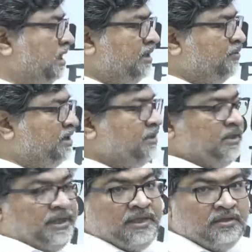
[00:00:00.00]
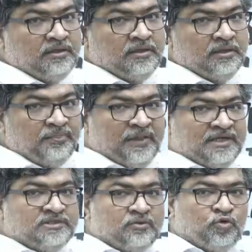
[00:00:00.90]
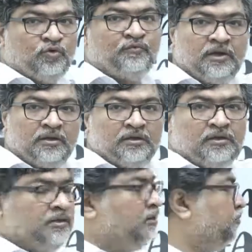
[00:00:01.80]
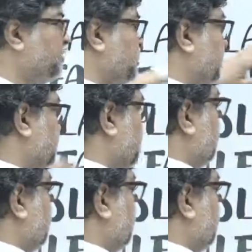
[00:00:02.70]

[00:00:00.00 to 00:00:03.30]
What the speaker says: vitamin A. That is the kulfa, purslane there,